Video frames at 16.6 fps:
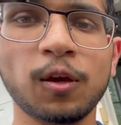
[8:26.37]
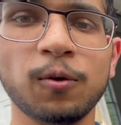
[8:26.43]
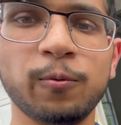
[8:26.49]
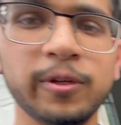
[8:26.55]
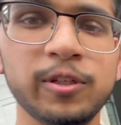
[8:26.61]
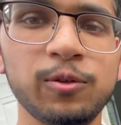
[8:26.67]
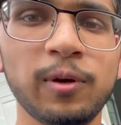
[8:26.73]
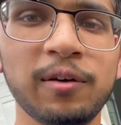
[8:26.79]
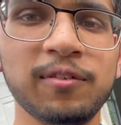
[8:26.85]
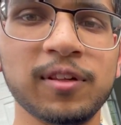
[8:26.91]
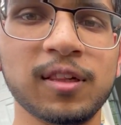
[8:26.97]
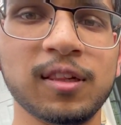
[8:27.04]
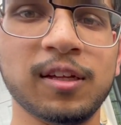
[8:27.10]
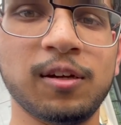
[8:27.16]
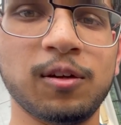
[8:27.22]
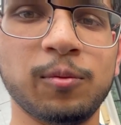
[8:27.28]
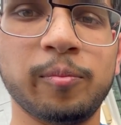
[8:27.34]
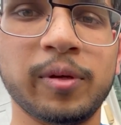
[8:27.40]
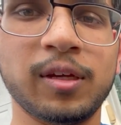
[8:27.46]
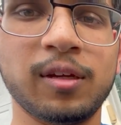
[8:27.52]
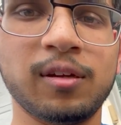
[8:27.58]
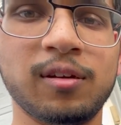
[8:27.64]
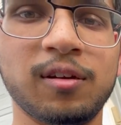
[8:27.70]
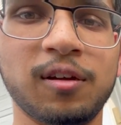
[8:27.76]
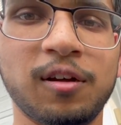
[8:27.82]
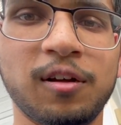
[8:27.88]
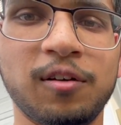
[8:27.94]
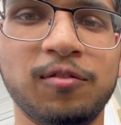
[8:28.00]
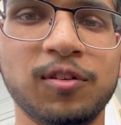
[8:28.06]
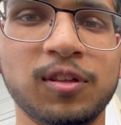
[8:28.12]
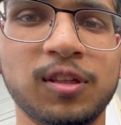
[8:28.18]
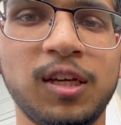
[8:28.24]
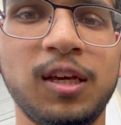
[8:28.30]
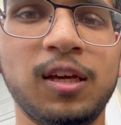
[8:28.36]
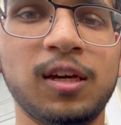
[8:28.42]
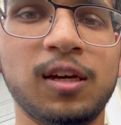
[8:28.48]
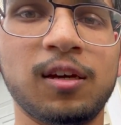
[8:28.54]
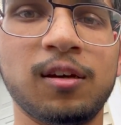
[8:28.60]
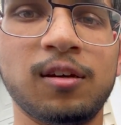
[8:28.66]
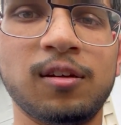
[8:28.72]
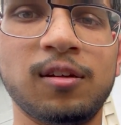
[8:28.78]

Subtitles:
We do have a little bit of a leak